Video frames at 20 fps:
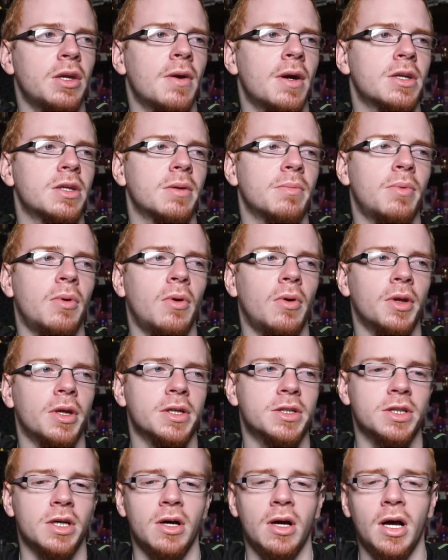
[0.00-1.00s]
you actually pull
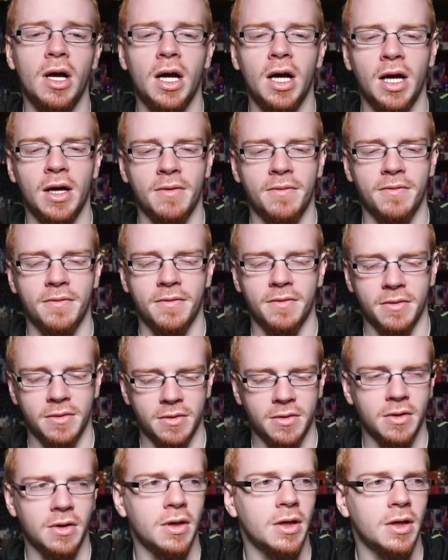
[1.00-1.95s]
this off,